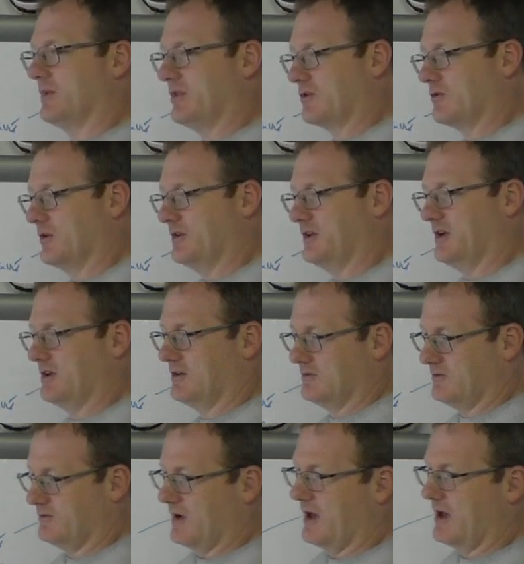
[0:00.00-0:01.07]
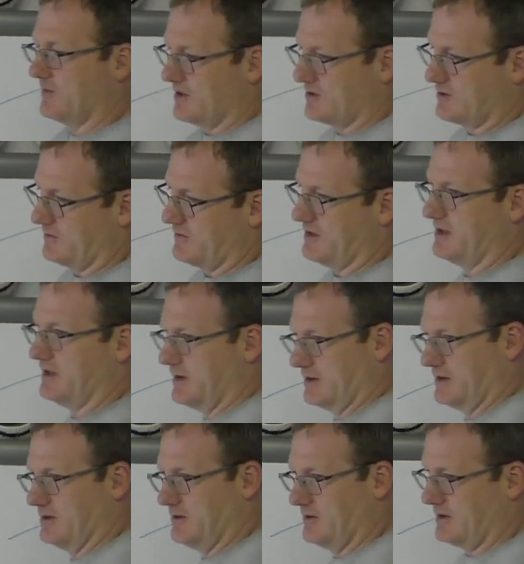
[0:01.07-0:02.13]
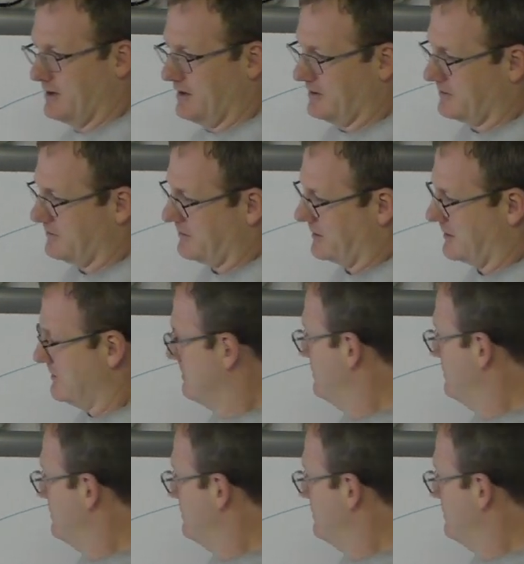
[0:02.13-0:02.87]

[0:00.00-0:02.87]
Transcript: the critique of how much of the Nagi no Kata I can